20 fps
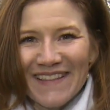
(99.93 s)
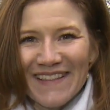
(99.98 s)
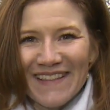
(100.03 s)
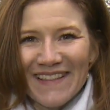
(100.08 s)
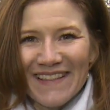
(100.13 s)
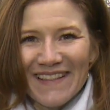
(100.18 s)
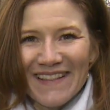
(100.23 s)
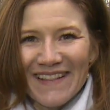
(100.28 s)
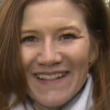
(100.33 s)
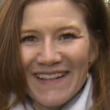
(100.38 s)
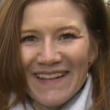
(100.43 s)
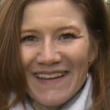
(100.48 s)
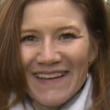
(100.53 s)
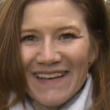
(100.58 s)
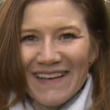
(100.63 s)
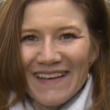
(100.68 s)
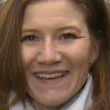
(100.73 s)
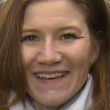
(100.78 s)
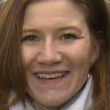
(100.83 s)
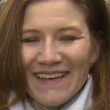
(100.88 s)

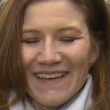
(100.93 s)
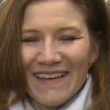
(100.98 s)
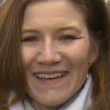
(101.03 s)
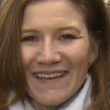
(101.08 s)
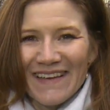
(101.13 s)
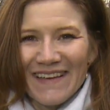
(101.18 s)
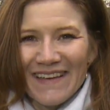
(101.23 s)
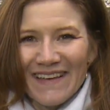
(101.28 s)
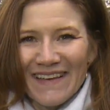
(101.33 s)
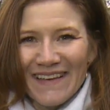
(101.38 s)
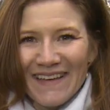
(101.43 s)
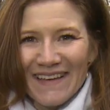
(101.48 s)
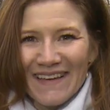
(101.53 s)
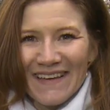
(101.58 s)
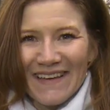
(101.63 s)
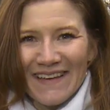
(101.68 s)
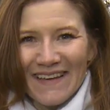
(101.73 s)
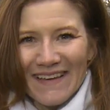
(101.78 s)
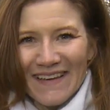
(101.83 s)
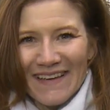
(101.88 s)

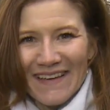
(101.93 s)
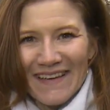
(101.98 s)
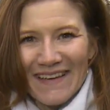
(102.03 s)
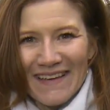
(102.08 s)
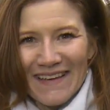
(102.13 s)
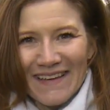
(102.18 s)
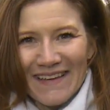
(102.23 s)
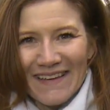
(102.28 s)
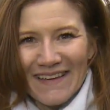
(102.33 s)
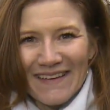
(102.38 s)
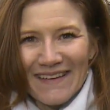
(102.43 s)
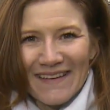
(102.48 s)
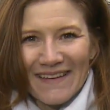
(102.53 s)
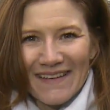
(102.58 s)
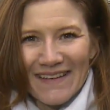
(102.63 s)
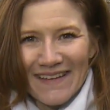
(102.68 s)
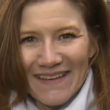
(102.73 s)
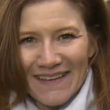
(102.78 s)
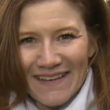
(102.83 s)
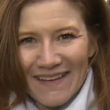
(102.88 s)

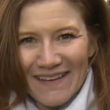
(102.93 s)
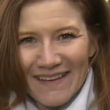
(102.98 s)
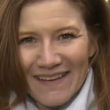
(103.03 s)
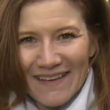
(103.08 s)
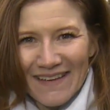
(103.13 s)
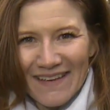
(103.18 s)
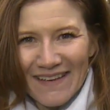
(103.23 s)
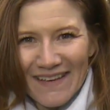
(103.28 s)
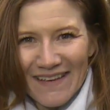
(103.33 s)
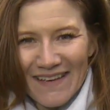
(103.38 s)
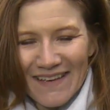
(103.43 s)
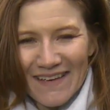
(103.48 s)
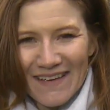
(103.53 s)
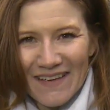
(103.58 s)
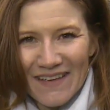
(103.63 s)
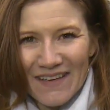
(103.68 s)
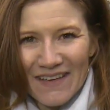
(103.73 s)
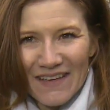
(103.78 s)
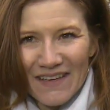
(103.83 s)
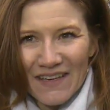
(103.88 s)
No one is speaking in this clip.